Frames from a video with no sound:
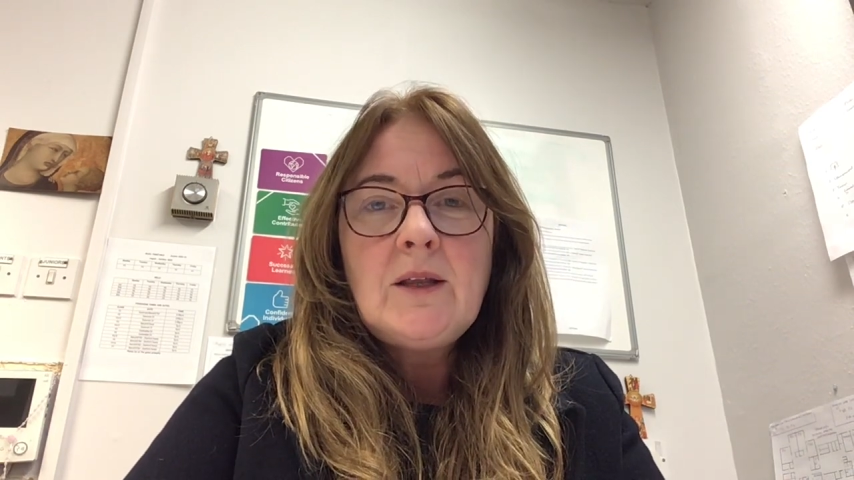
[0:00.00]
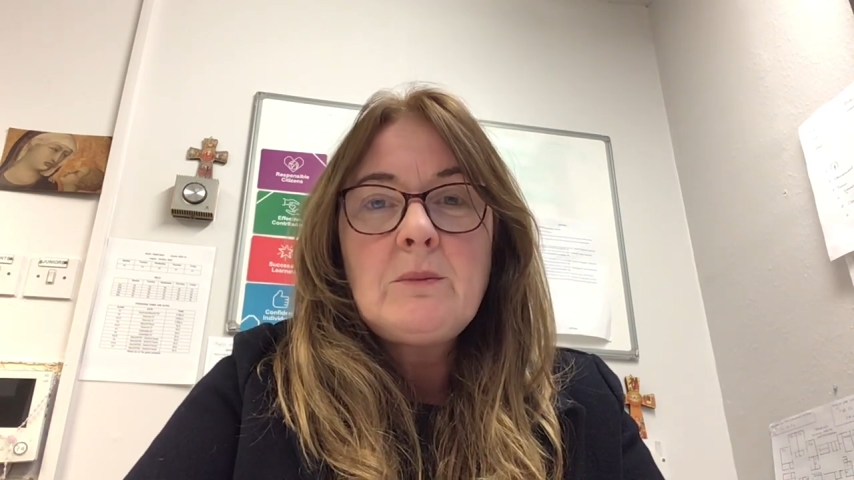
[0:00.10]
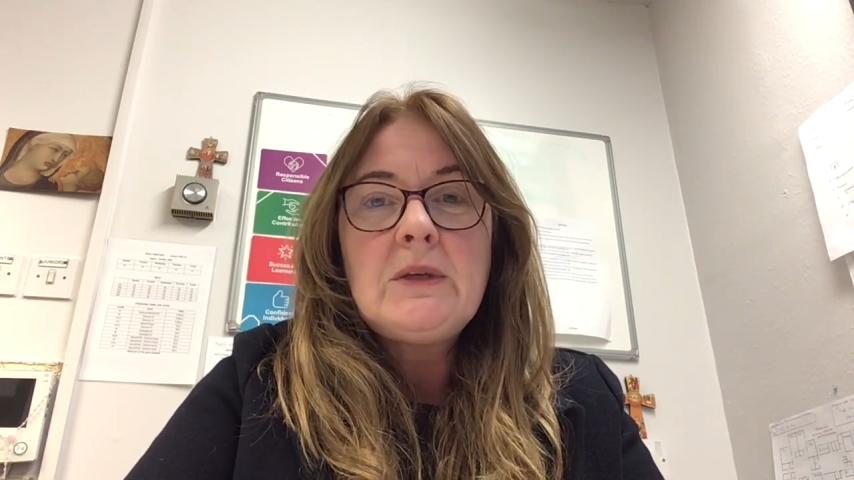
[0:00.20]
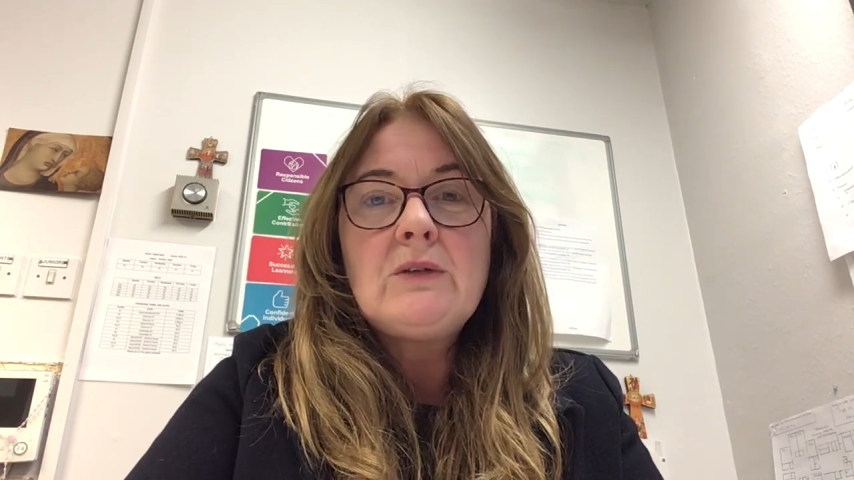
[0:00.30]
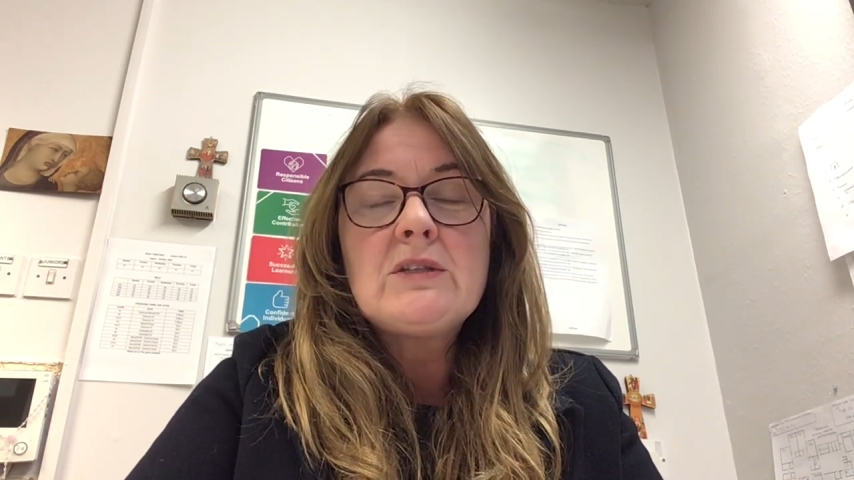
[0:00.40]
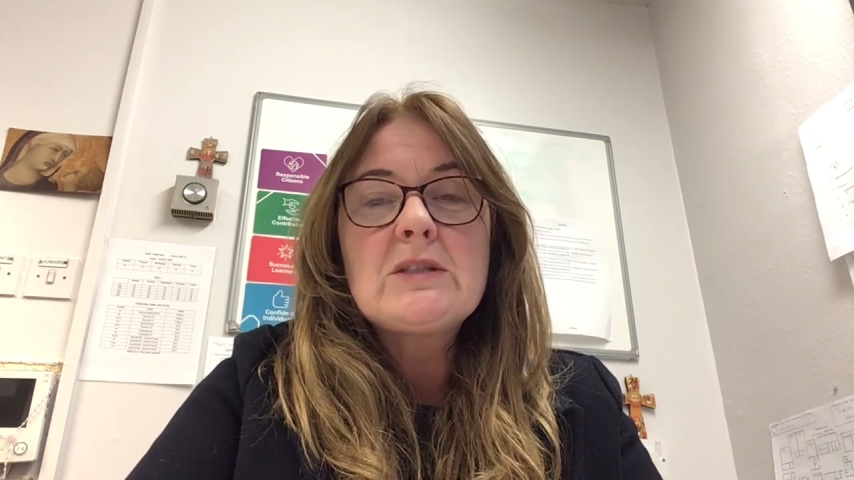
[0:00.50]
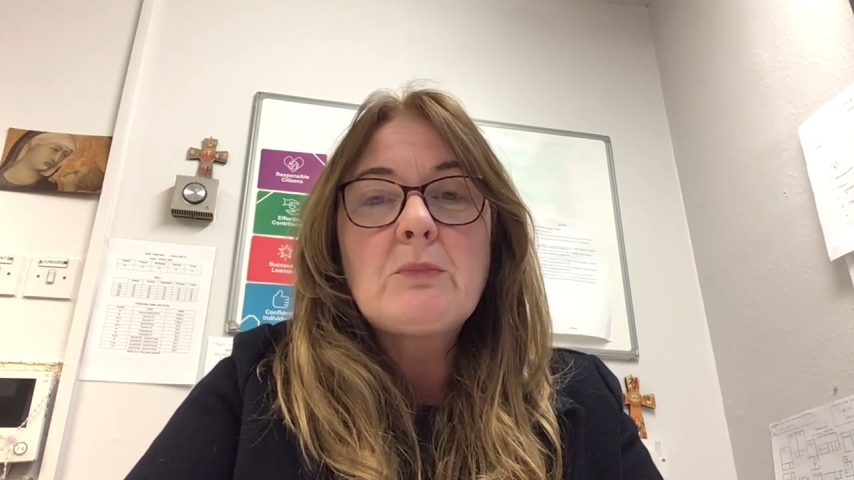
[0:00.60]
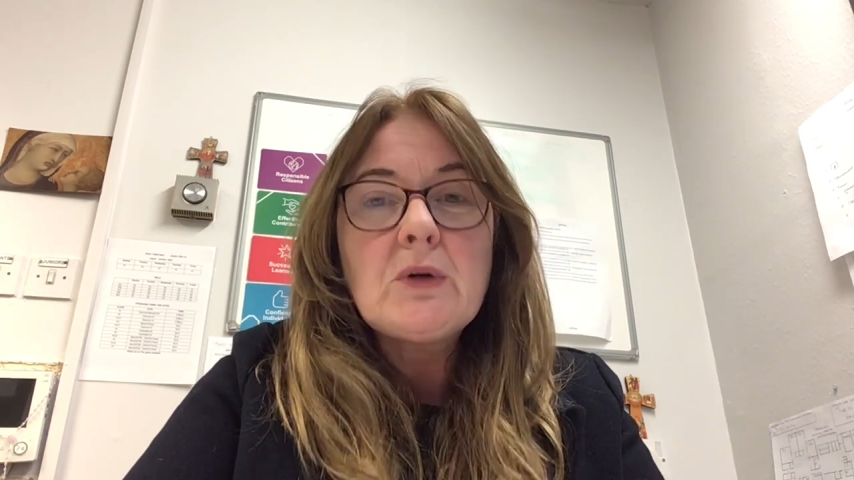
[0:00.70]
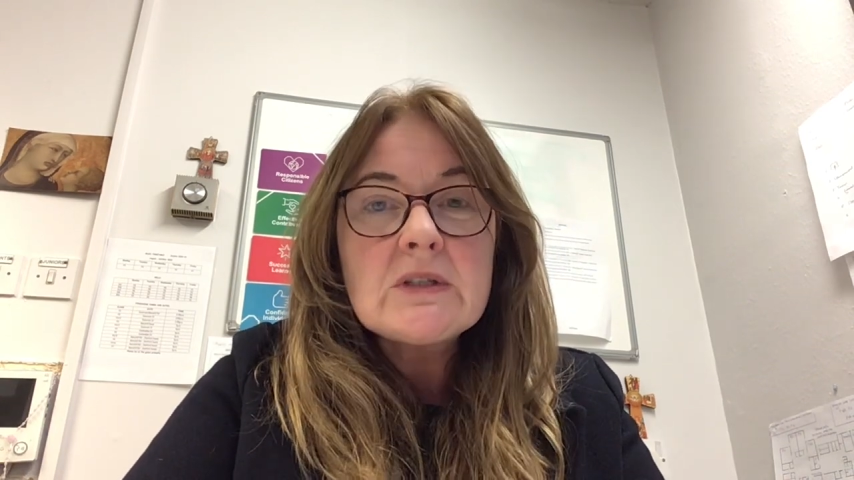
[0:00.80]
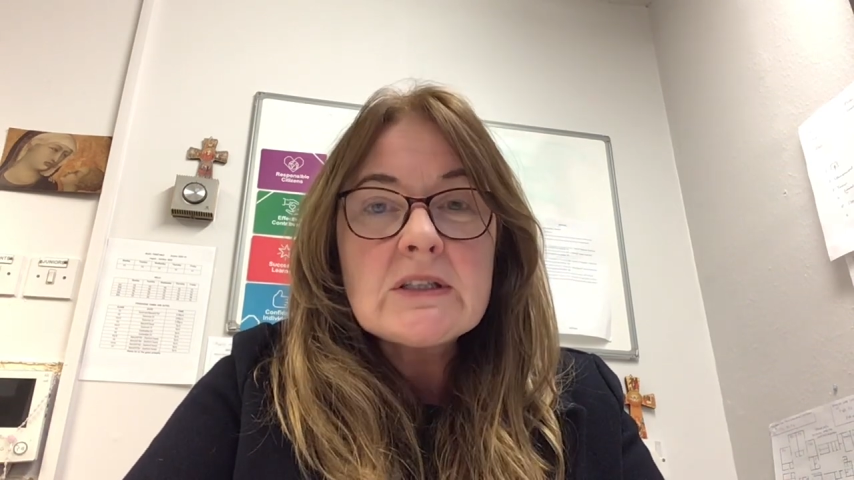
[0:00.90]
Be
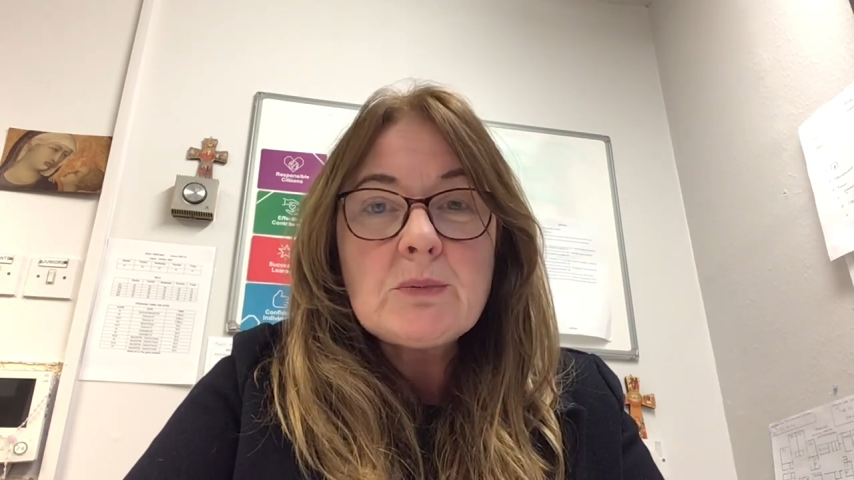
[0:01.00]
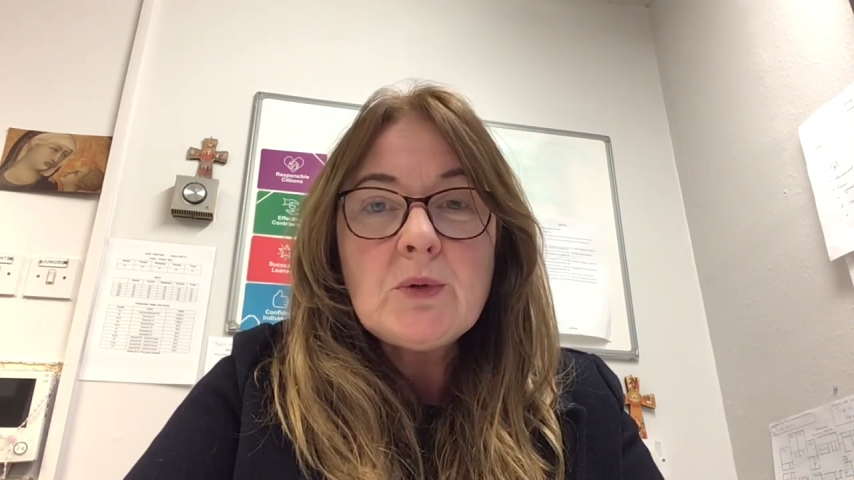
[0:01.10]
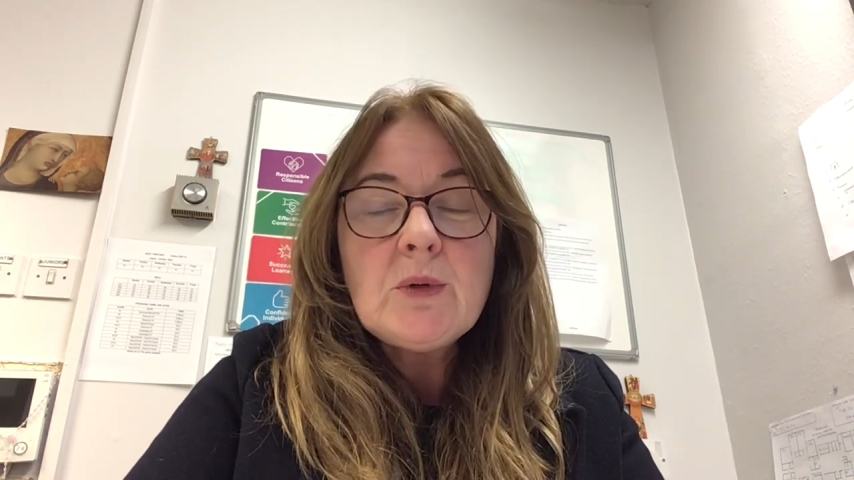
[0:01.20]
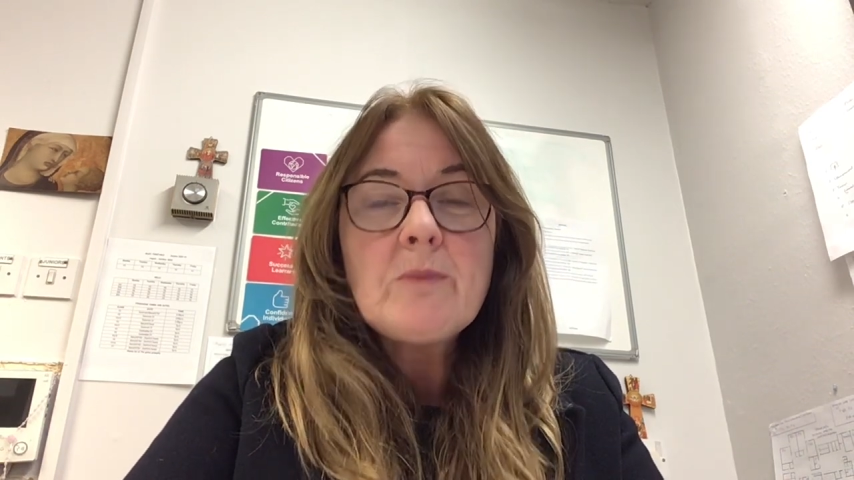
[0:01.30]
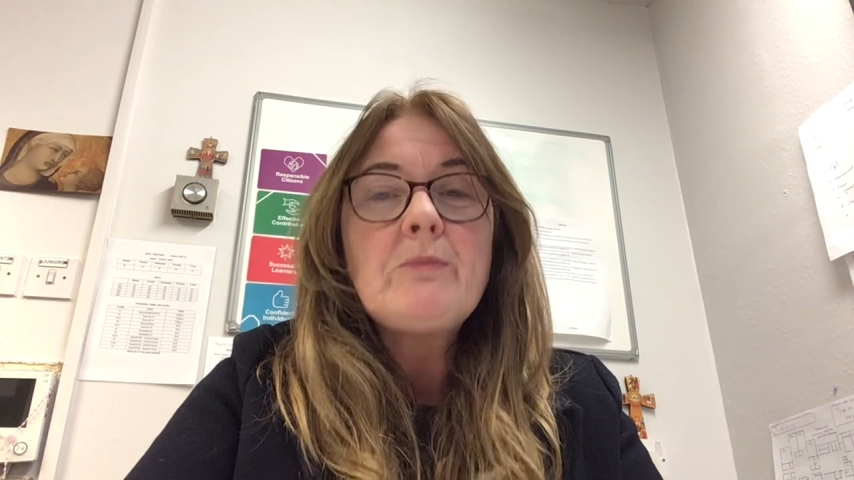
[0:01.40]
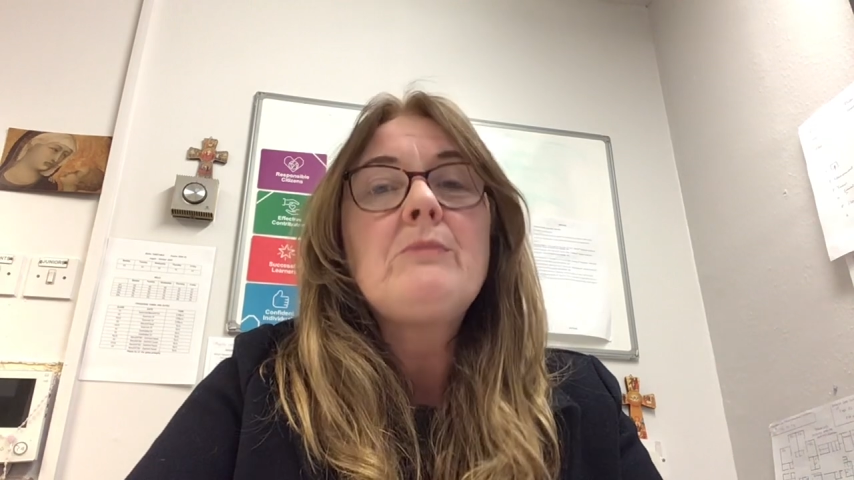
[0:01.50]
responsible,